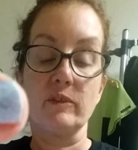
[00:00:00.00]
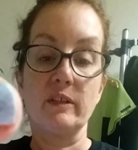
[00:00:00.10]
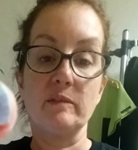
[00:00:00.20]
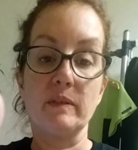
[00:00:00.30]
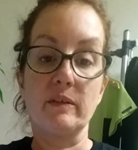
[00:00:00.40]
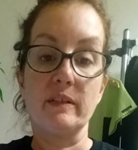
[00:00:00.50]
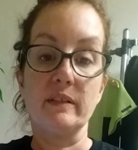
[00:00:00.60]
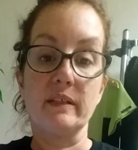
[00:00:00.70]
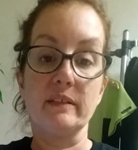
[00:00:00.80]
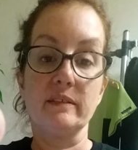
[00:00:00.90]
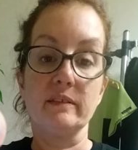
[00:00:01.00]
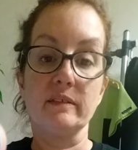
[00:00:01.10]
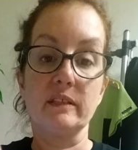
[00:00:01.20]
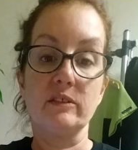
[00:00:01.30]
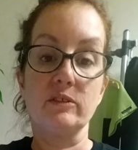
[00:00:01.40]
Drives me crazy, I guess.
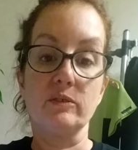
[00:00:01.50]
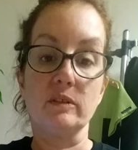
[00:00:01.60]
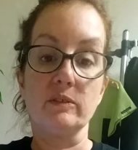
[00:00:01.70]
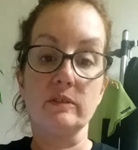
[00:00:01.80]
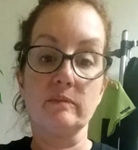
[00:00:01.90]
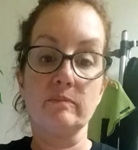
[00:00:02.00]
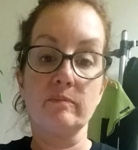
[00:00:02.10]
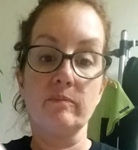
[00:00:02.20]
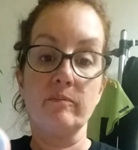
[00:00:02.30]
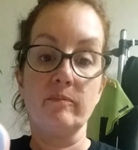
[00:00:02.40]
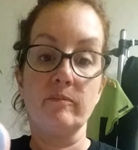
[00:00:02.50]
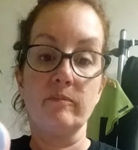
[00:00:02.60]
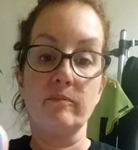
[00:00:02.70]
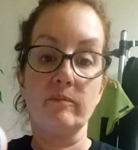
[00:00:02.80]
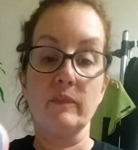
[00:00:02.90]
That's too close.
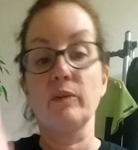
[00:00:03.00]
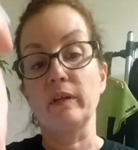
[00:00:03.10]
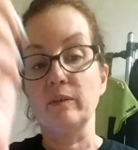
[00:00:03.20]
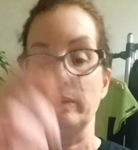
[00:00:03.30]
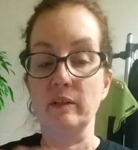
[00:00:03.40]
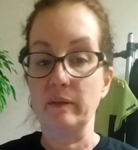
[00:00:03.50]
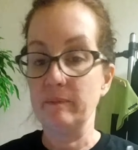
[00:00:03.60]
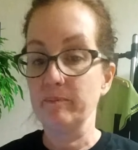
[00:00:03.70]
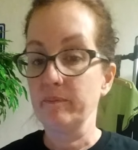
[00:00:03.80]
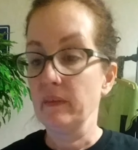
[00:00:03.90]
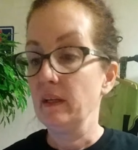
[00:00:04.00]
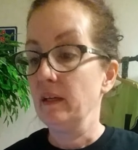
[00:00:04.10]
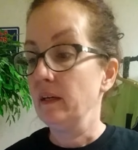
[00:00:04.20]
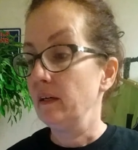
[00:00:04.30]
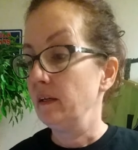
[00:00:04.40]
Okay, well
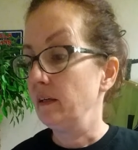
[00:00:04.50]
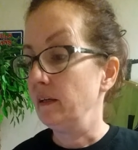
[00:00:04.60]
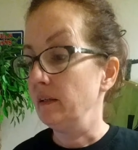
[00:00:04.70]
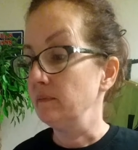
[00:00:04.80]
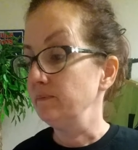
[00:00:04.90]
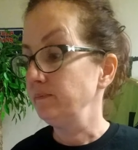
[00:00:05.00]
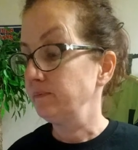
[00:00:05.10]
anyway.